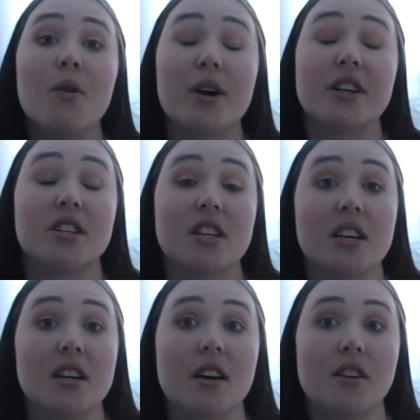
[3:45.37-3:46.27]
when
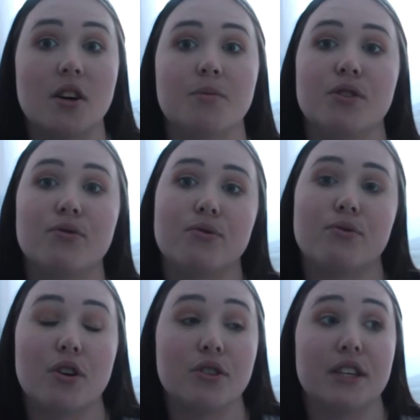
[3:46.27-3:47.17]
she adopted
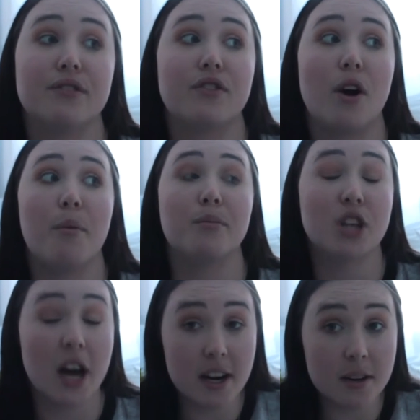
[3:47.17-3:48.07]
Rosie from
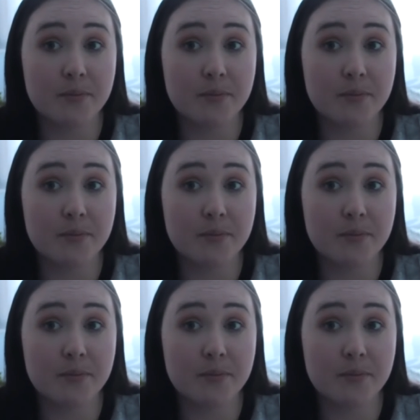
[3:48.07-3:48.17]
China